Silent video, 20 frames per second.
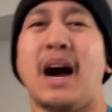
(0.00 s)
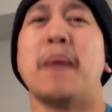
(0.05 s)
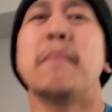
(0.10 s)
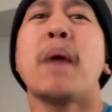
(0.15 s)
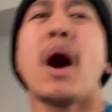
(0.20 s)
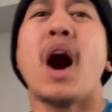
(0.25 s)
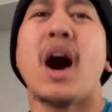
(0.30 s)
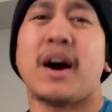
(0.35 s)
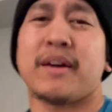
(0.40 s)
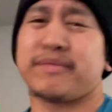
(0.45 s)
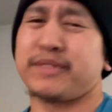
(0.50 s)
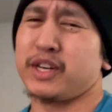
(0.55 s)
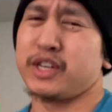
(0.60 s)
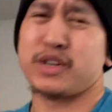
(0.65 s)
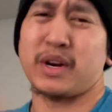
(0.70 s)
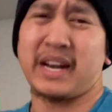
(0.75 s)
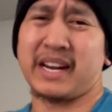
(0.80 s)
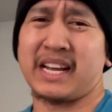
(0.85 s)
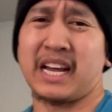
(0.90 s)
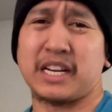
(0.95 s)
I'm off to
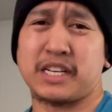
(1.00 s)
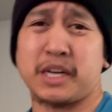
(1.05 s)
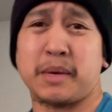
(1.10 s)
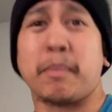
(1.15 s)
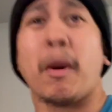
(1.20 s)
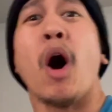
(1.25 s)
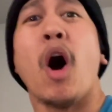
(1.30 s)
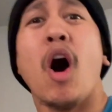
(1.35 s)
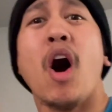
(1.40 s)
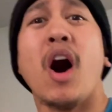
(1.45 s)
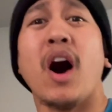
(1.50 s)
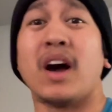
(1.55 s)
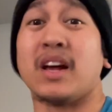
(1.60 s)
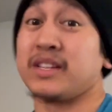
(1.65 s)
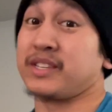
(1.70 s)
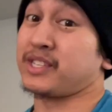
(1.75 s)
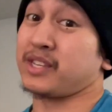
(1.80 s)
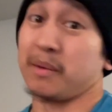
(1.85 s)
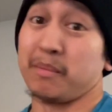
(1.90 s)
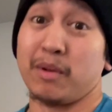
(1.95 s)
try to catch up
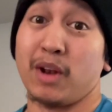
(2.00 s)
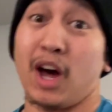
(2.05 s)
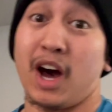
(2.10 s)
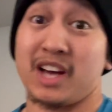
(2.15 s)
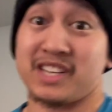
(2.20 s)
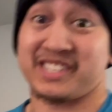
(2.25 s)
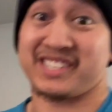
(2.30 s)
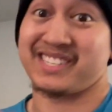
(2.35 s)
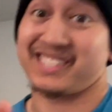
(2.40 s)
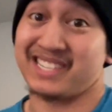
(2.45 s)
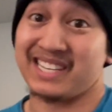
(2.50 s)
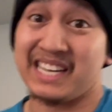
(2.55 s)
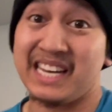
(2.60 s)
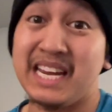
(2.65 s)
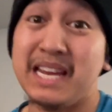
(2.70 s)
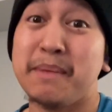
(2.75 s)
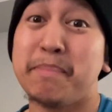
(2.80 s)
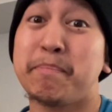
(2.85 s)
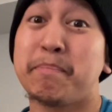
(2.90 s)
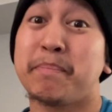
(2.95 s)
on some lost
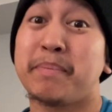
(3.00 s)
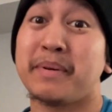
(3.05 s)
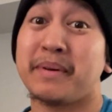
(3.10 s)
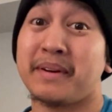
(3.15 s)
sleep.